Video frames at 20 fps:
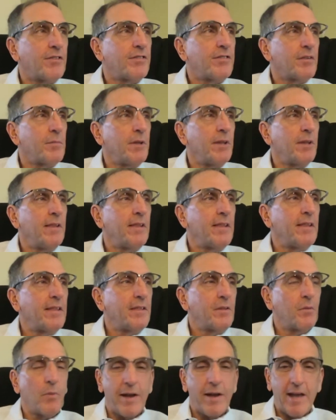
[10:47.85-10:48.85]
I mean,
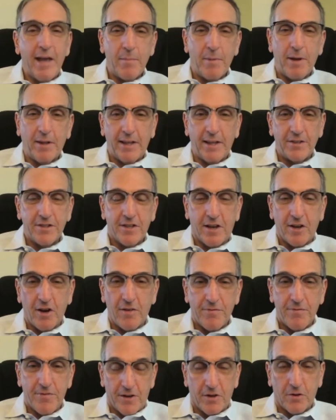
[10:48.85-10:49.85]
the way MLS got
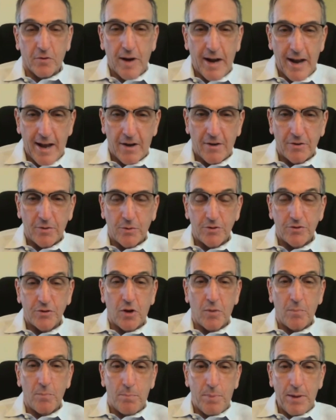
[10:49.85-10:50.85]
off the ground was
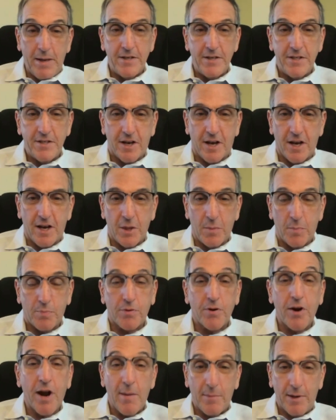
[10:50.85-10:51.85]
all based on the
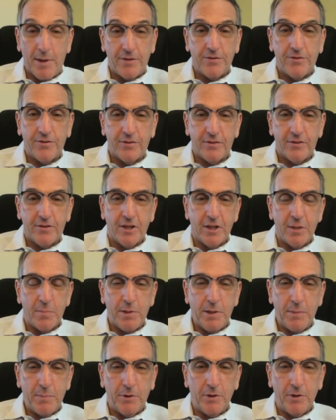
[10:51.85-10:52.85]
promise to the
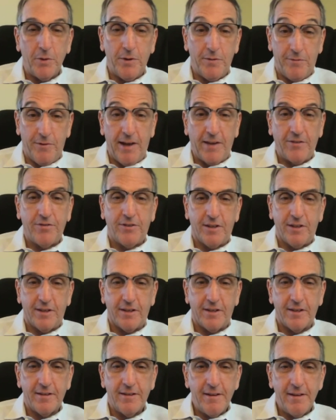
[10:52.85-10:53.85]
people who invested.